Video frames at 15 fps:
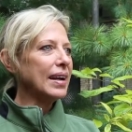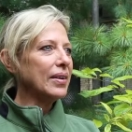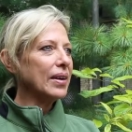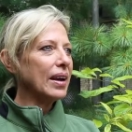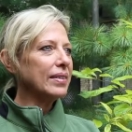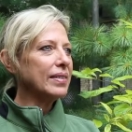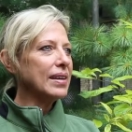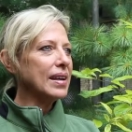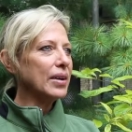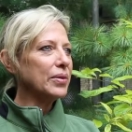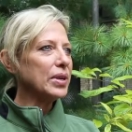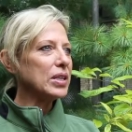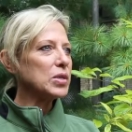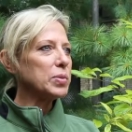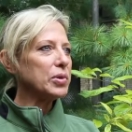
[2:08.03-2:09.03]
I, I, think I
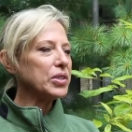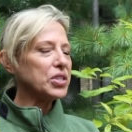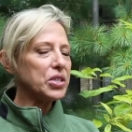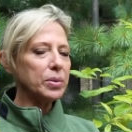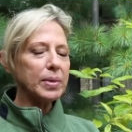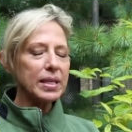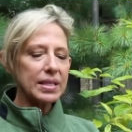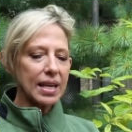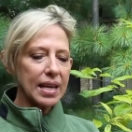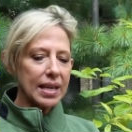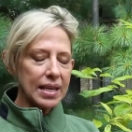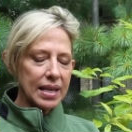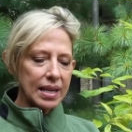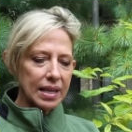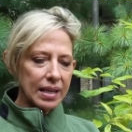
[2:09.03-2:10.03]
would explore too, because again,